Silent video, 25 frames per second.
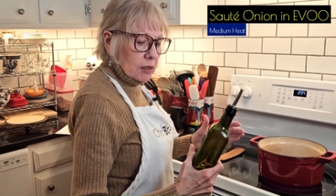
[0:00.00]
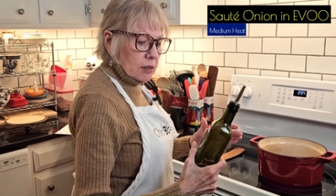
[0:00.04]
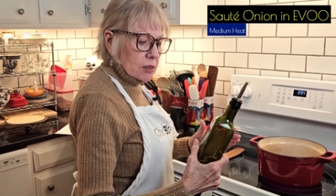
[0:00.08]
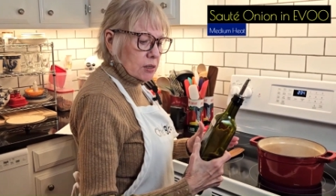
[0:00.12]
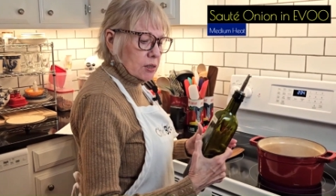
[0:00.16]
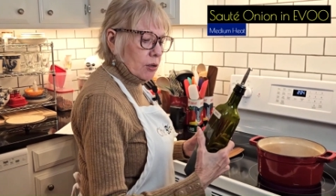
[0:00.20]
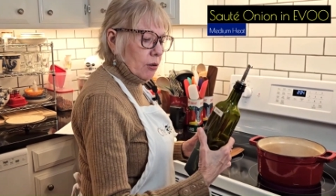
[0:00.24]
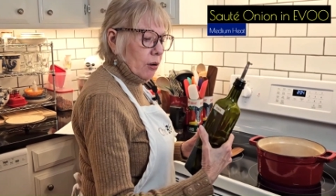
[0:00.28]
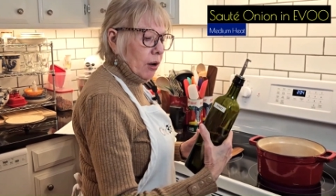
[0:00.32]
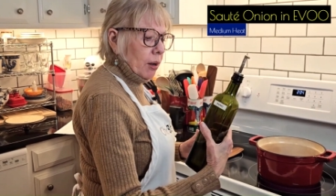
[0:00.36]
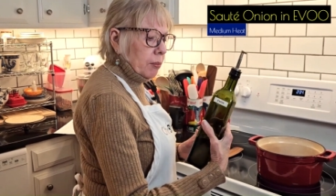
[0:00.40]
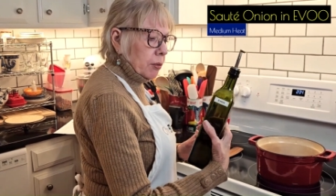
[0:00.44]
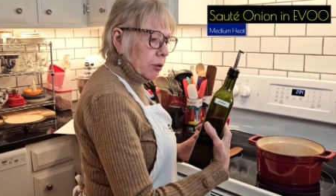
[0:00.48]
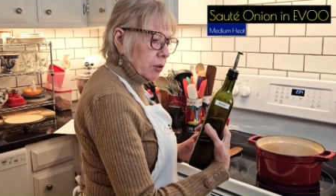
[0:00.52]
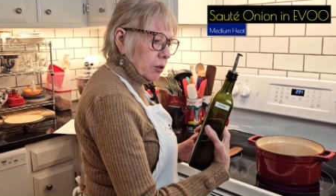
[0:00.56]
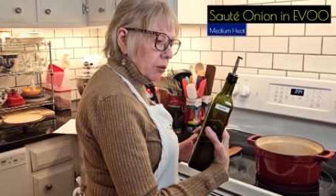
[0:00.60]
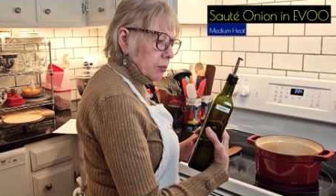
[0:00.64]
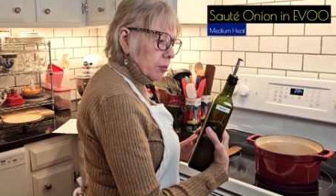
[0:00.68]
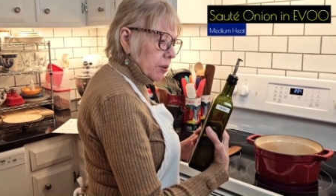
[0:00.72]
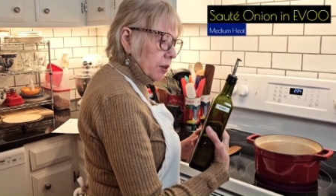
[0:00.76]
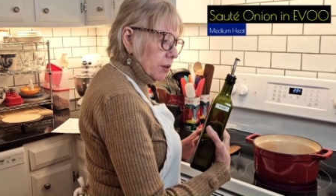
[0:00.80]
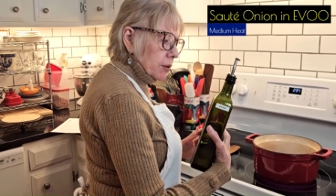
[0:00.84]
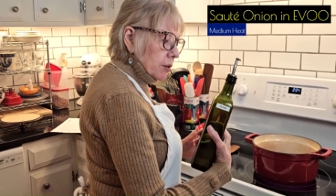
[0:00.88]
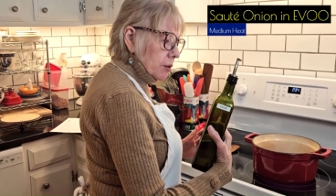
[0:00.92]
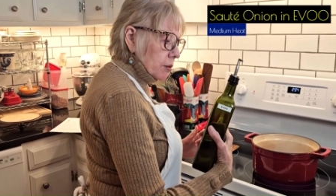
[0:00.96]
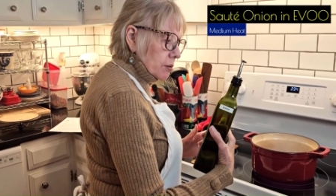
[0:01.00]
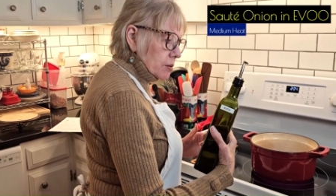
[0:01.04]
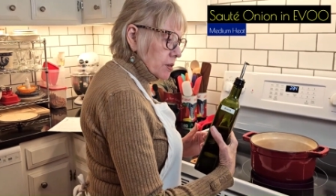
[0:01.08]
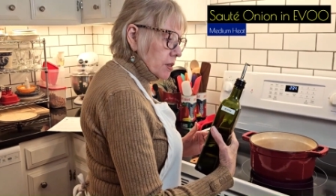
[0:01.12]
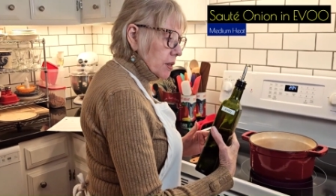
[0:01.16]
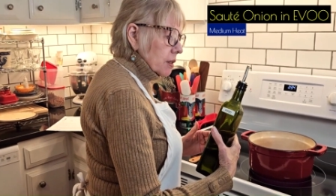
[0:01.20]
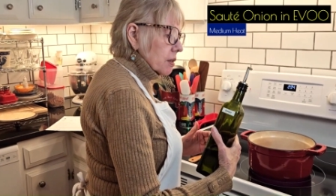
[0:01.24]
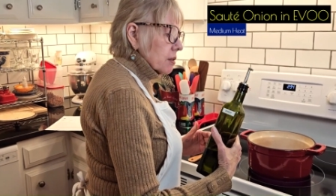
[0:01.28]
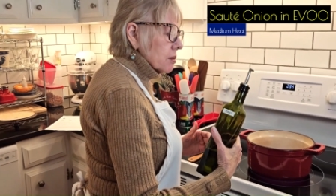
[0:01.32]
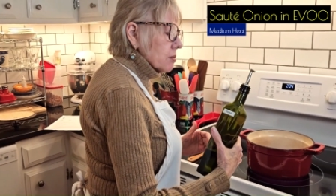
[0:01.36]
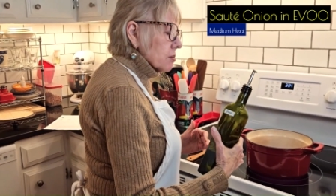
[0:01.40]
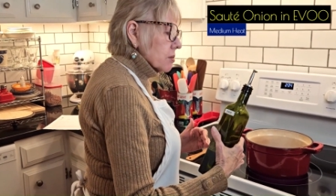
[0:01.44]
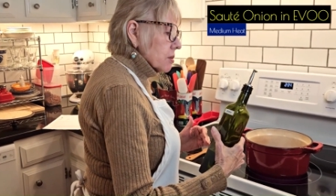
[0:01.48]
So I'm going to be
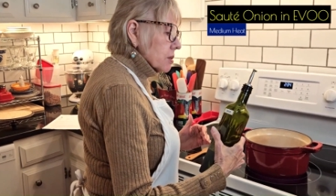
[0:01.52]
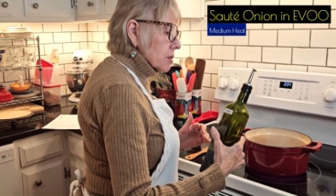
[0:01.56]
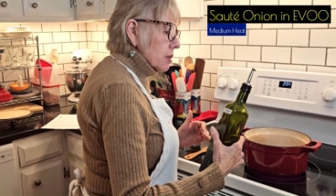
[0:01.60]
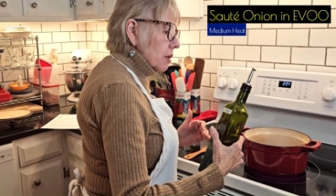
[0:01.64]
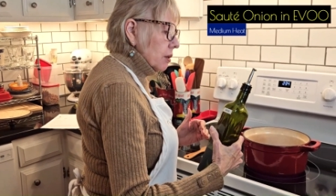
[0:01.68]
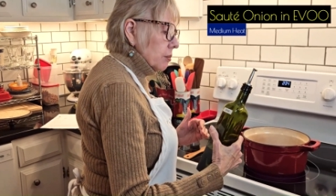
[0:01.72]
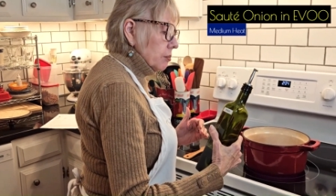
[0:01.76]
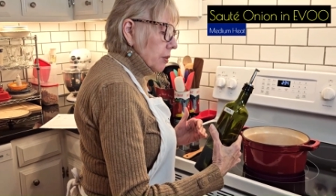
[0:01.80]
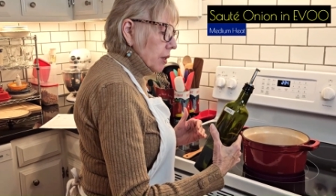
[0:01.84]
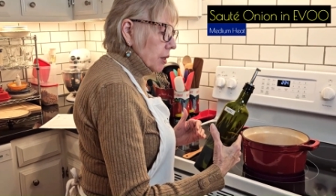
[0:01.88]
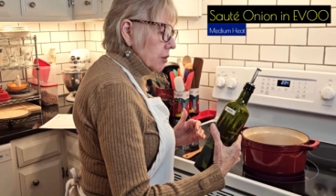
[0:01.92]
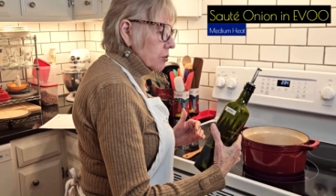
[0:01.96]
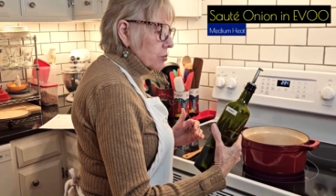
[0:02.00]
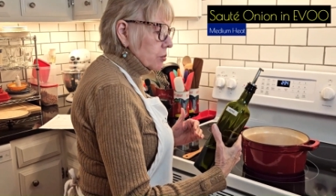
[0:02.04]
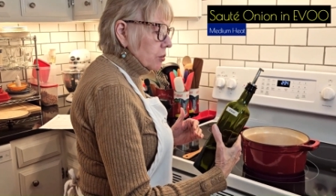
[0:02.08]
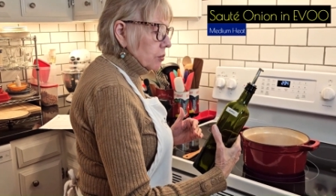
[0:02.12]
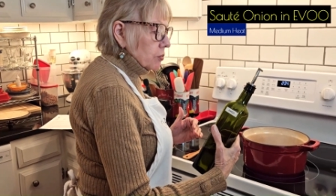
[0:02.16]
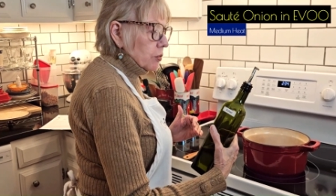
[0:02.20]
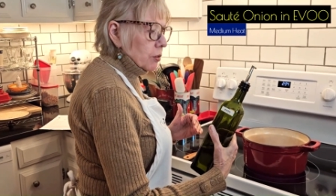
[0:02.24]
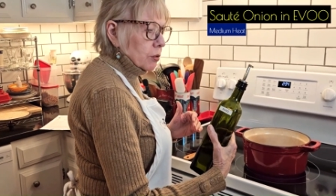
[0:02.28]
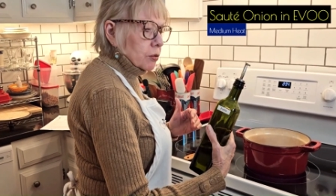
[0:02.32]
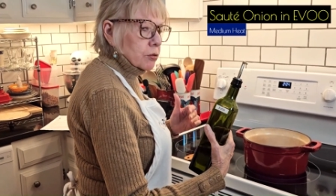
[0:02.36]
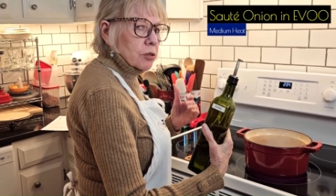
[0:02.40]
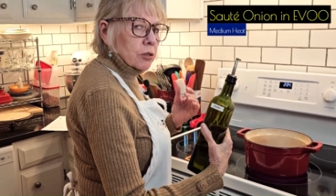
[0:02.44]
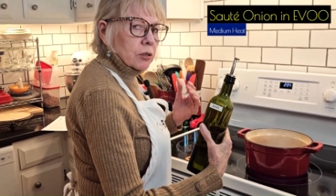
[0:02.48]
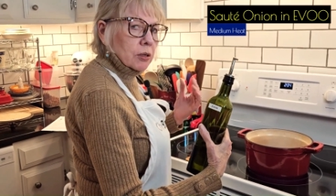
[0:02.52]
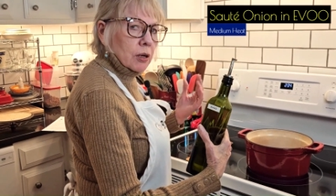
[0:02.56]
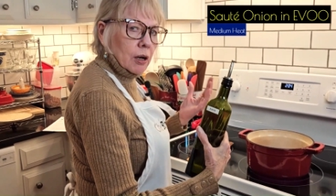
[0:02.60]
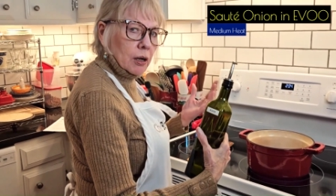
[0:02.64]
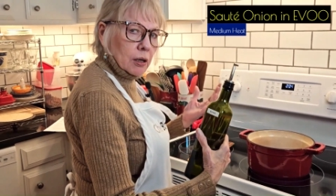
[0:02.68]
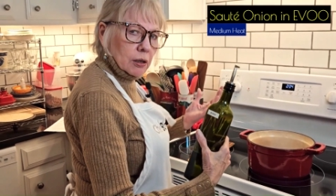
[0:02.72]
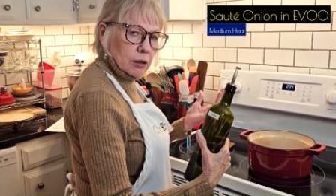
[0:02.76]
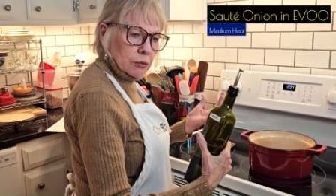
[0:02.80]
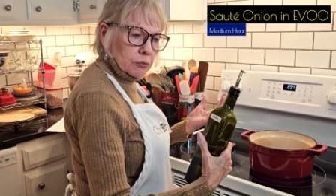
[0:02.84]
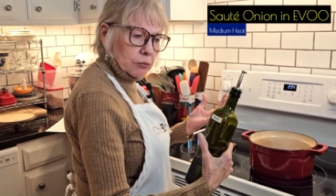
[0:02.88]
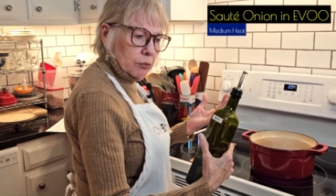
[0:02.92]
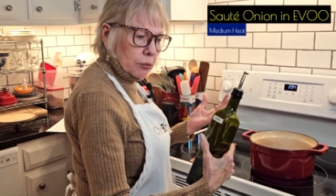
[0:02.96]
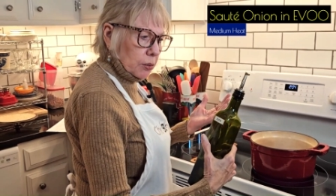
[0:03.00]
using some extra virgin
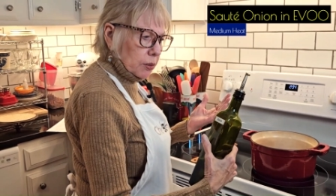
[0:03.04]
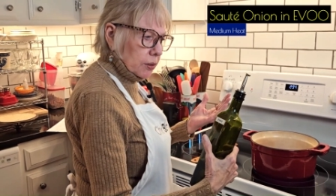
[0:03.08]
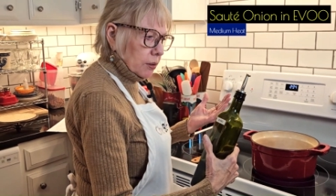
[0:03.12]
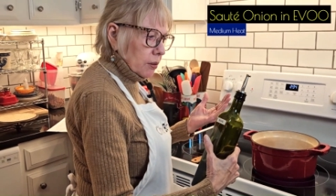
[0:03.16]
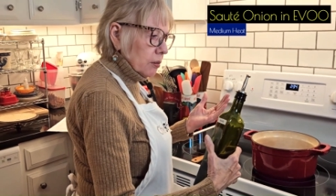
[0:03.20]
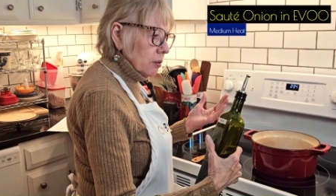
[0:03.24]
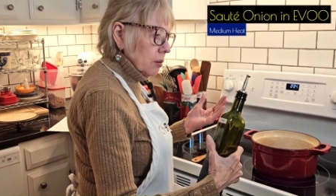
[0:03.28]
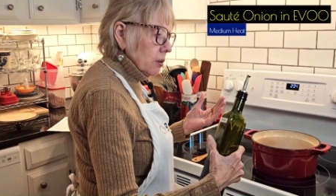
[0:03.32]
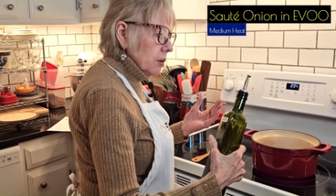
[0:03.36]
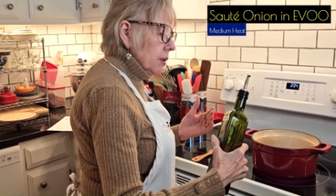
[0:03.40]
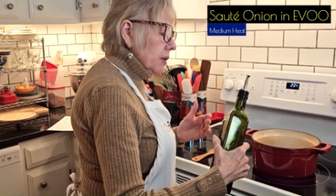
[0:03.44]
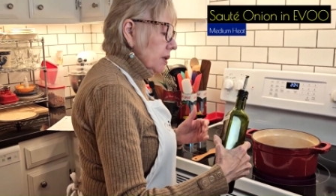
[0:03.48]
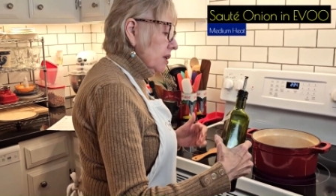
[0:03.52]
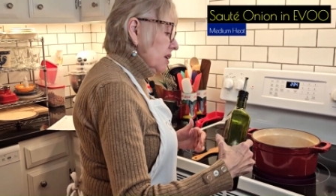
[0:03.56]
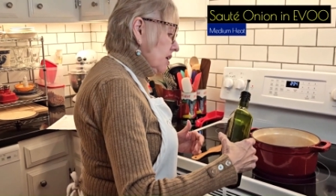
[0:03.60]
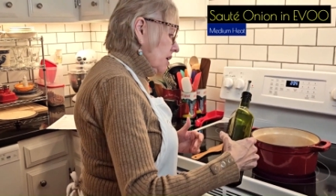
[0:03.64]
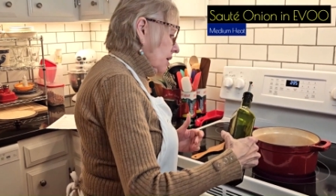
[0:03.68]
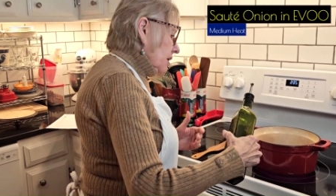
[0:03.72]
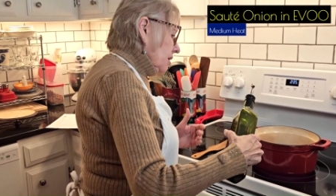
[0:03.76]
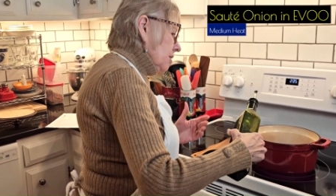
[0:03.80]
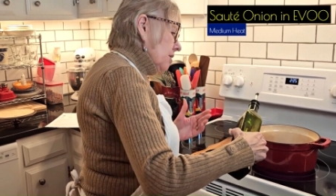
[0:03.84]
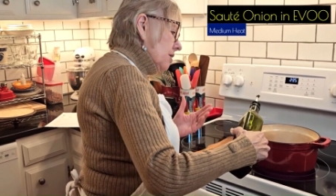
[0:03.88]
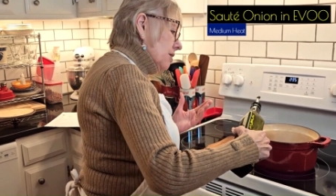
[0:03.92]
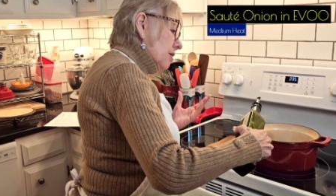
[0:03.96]
olive oil. And you